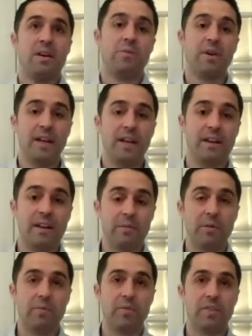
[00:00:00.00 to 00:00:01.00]
we kind of came
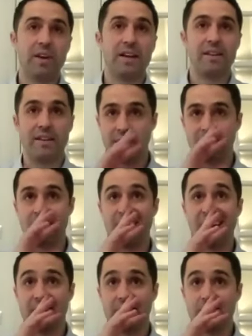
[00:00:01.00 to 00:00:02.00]
up with the idea
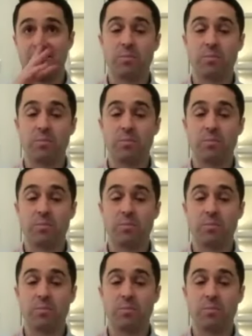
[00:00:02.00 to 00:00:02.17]
that